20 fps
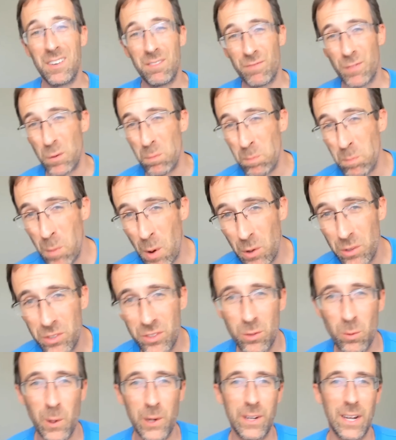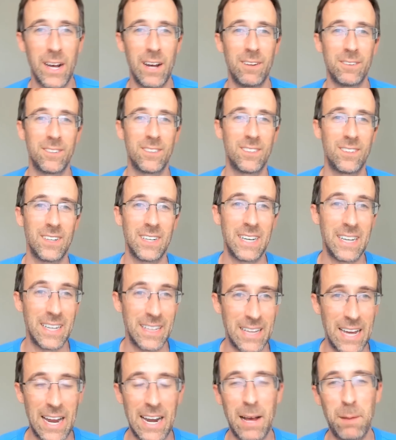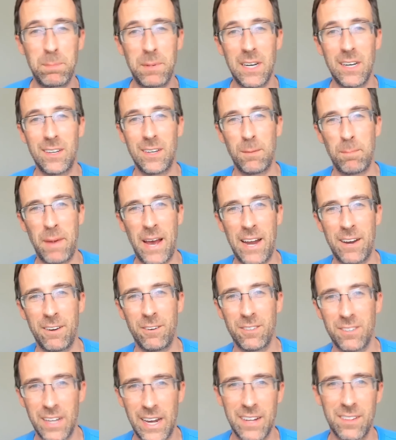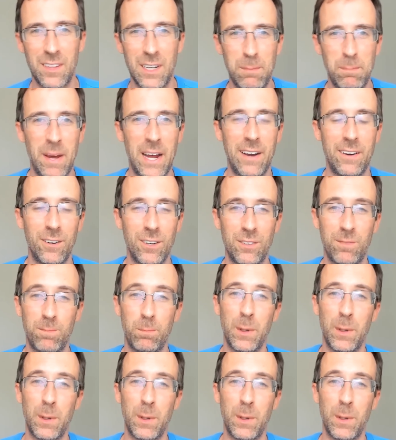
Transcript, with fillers: for most workouts, again, adaptation matters, athlete matters,